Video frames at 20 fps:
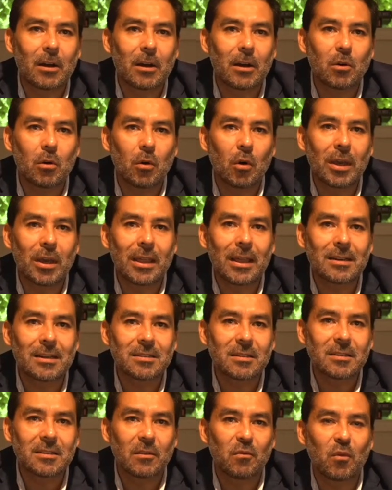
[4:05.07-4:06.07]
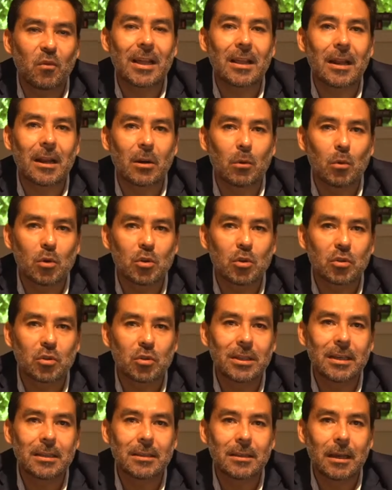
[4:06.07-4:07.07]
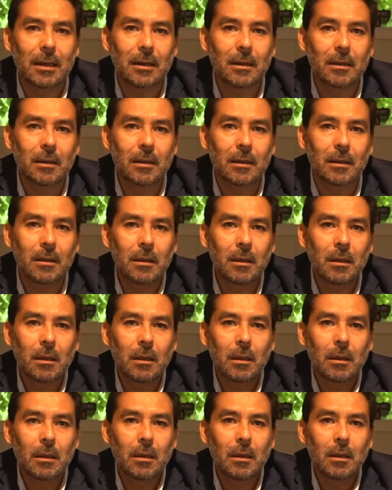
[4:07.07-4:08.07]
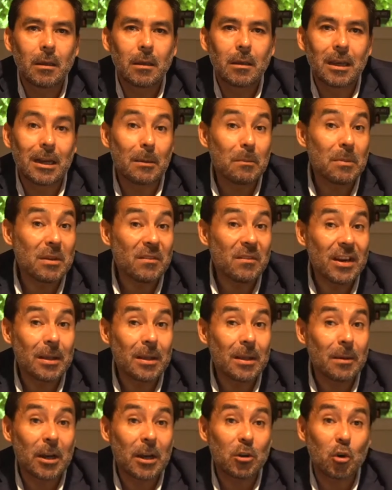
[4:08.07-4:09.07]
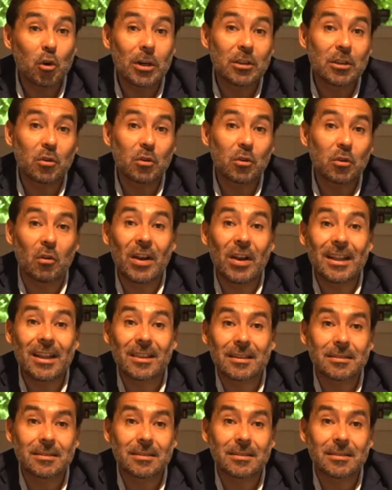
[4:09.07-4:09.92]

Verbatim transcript: They don't want to commute for two hours to get to work or to be left out of the digital evolution.